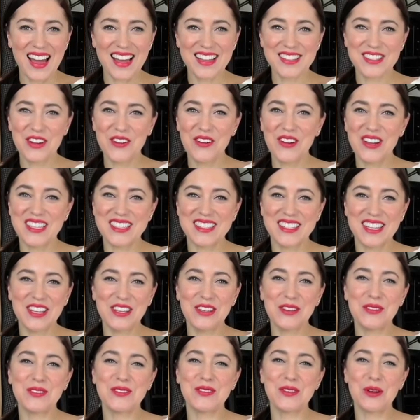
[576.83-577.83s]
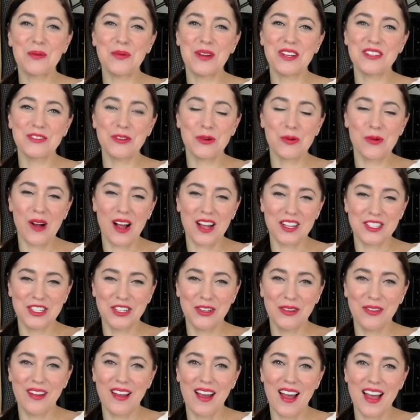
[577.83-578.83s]
As always, thank you so much for
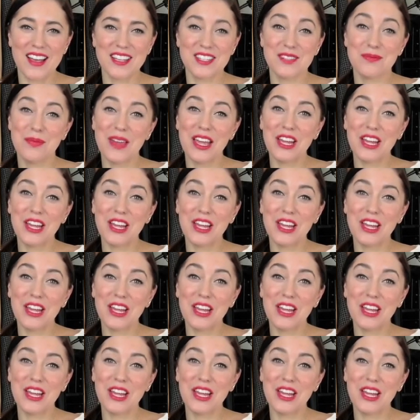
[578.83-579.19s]
watching, you guys.